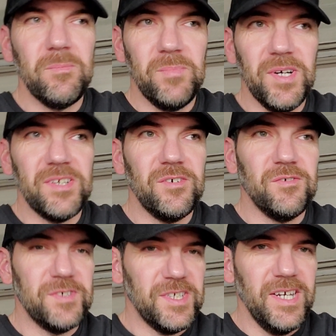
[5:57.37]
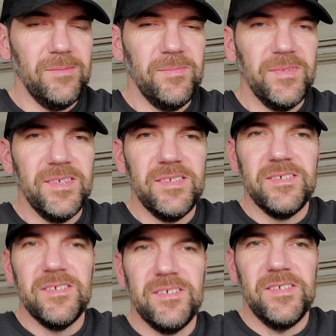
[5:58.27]
But over time,
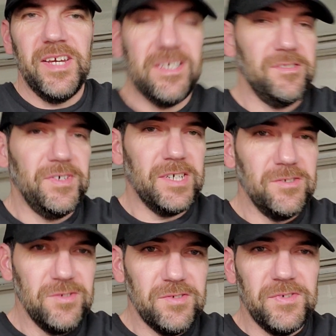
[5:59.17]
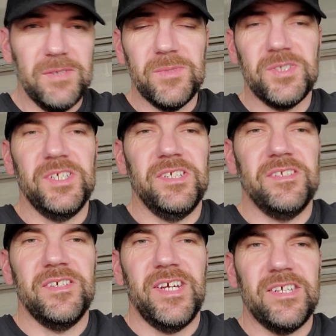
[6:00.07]
asked if I could use the frame machine,
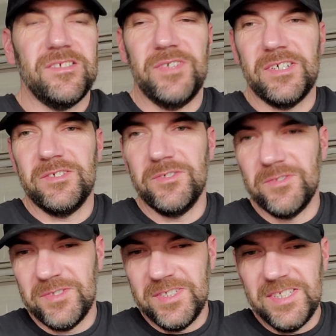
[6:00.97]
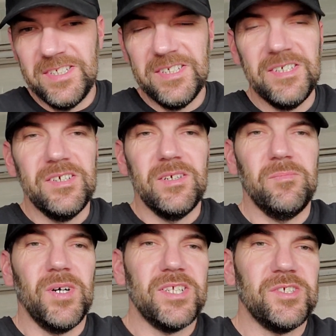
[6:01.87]
asked if I could use the
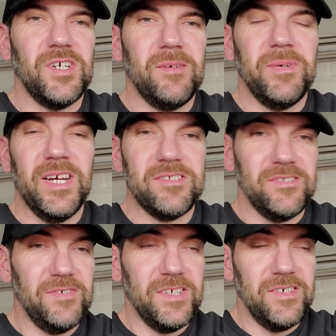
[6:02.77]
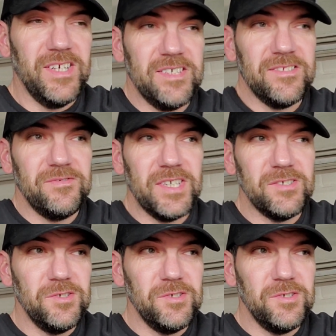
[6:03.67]
body shop, asked if I could